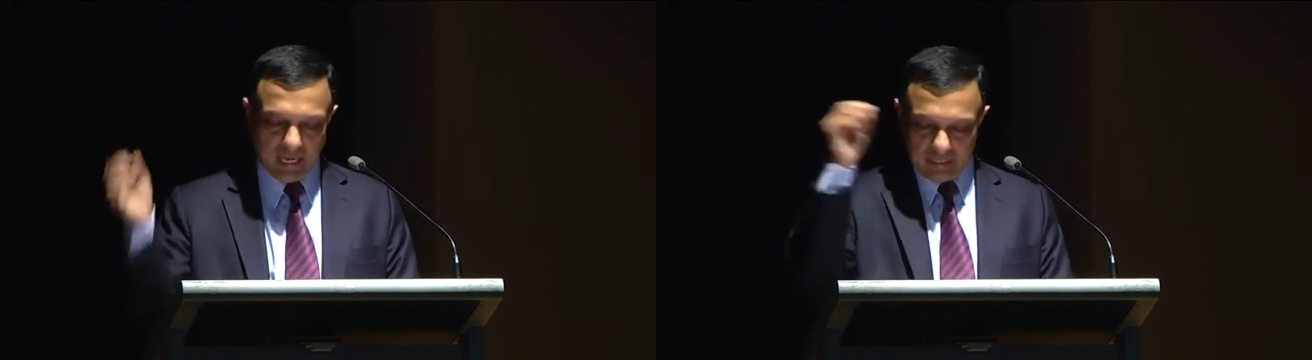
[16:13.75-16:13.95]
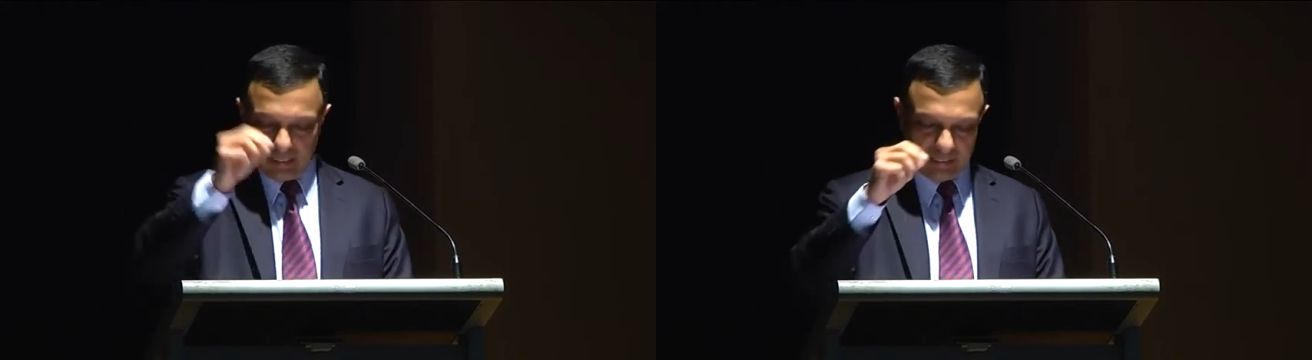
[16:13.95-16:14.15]

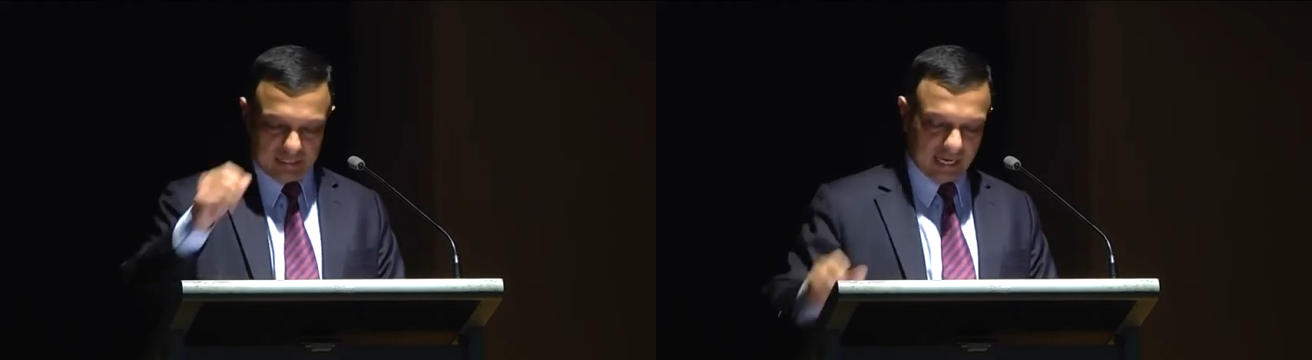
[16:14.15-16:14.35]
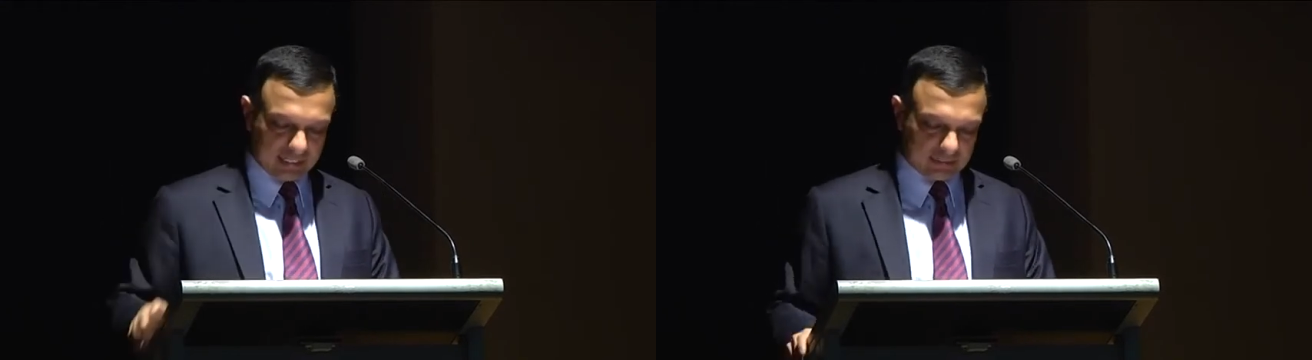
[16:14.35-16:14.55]
and, and
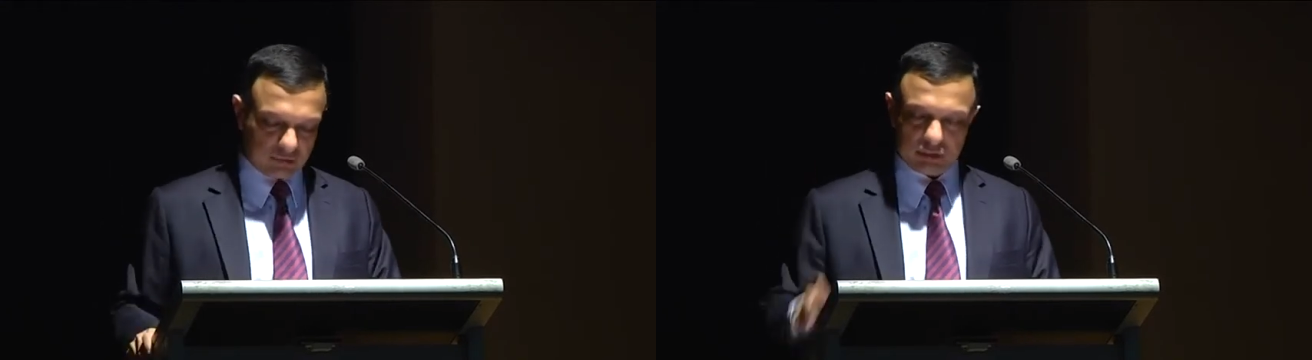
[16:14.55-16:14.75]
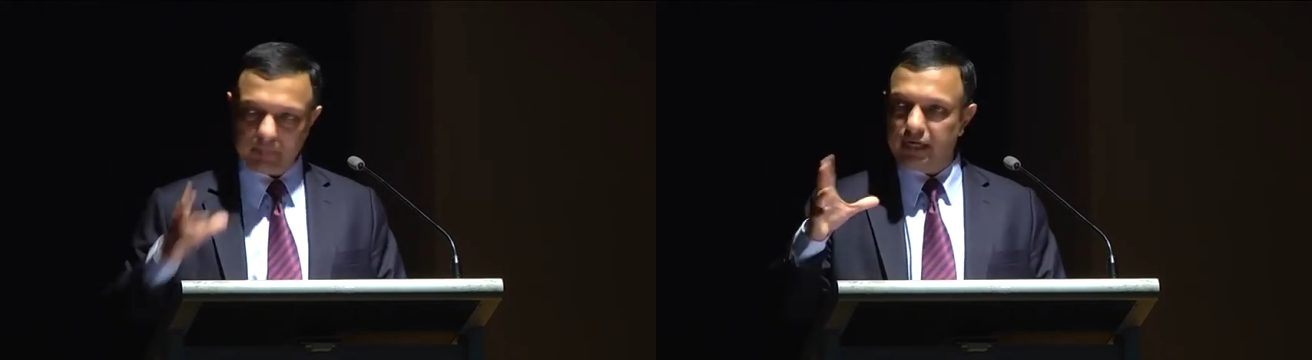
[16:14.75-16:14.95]
they ask
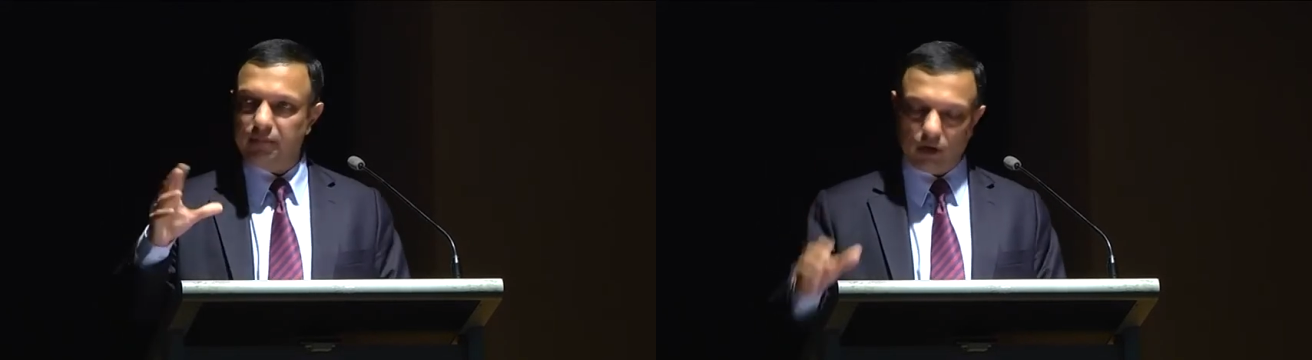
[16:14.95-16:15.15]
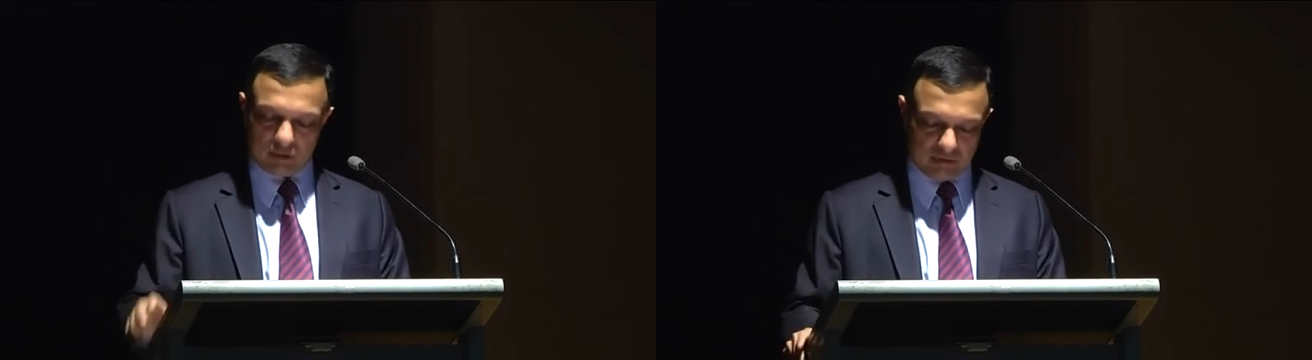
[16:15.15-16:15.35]
to spend
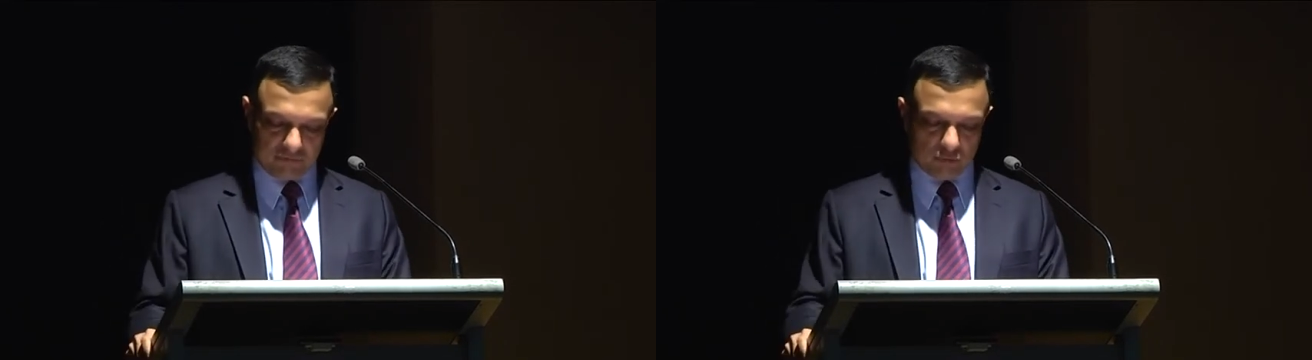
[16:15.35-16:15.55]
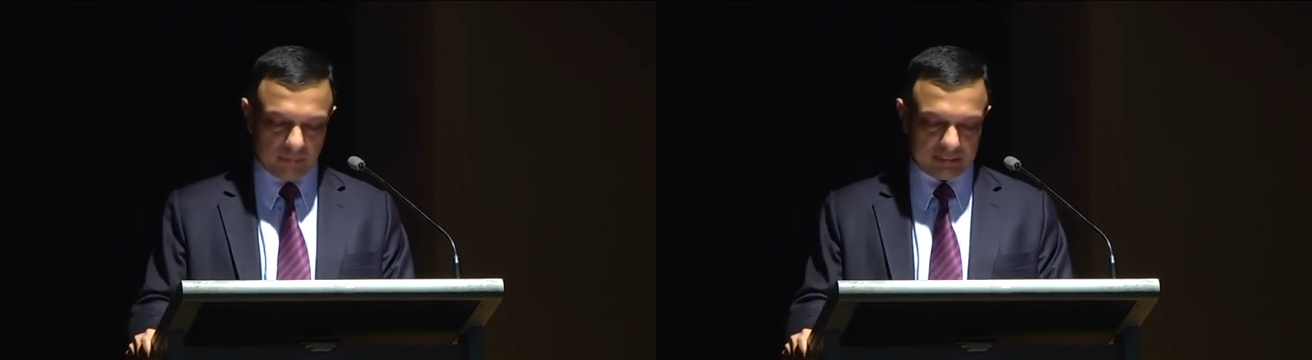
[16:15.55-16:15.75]
about a
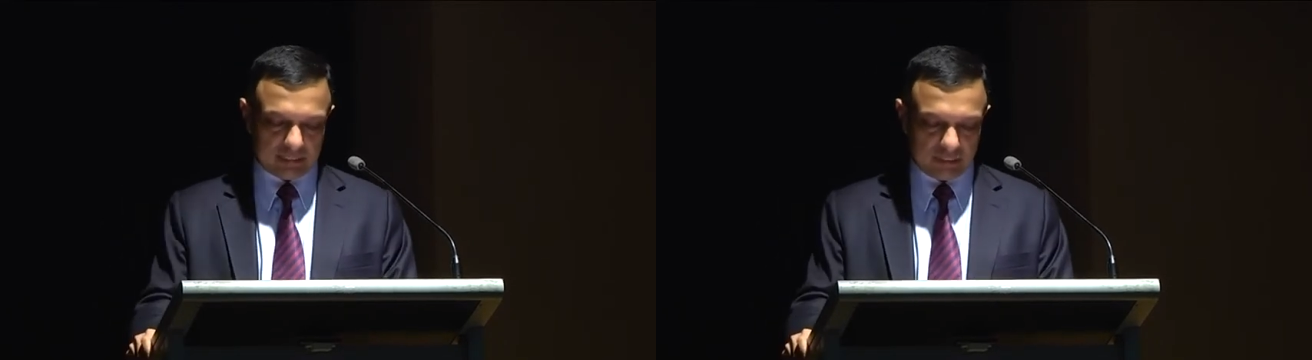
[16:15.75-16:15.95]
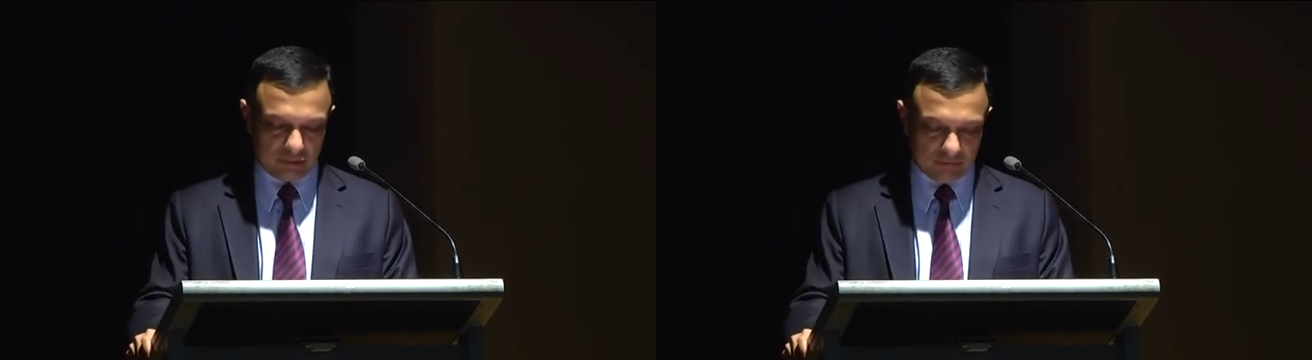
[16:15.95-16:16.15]
few months
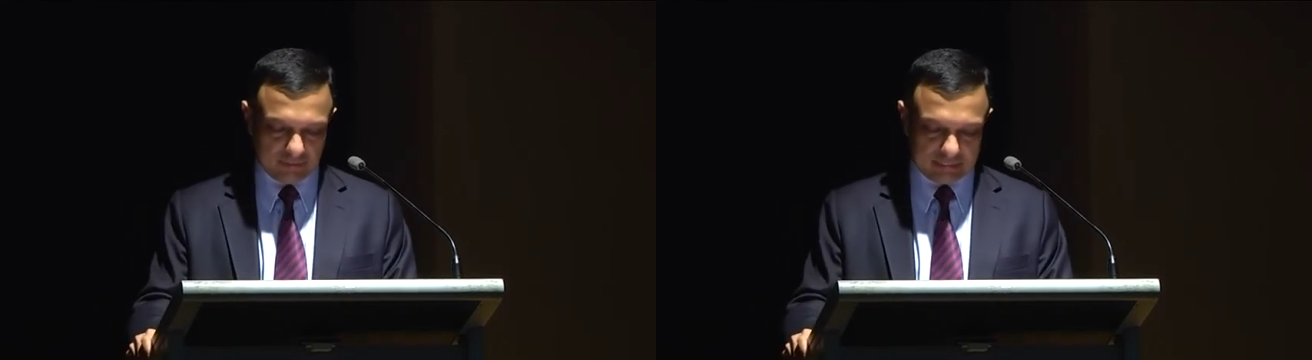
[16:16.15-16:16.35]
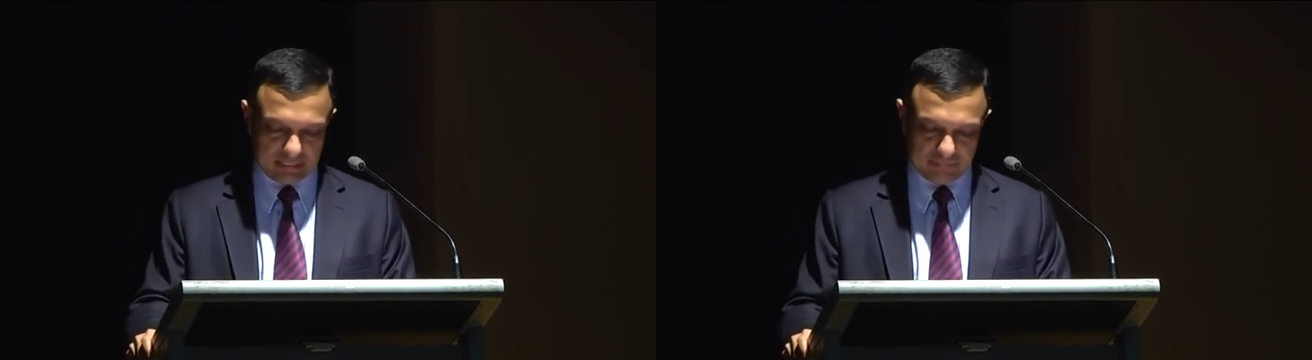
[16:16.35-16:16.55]
at the
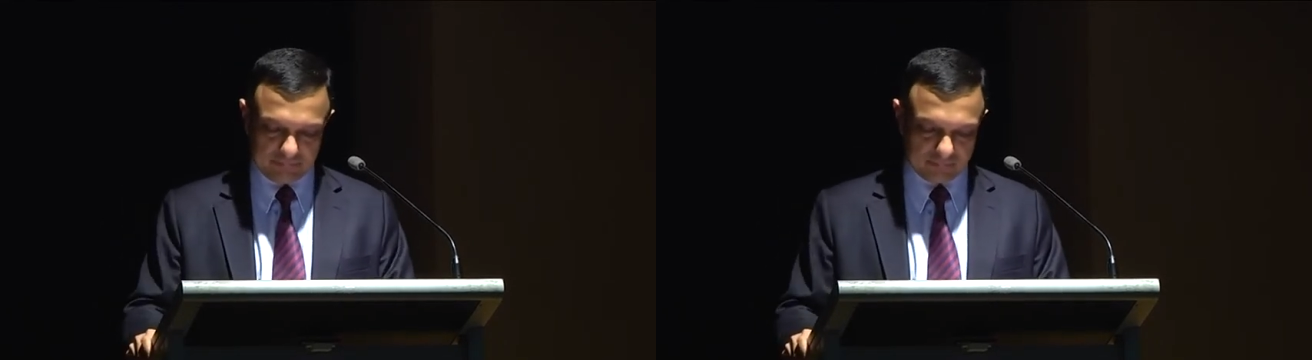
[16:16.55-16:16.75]
university.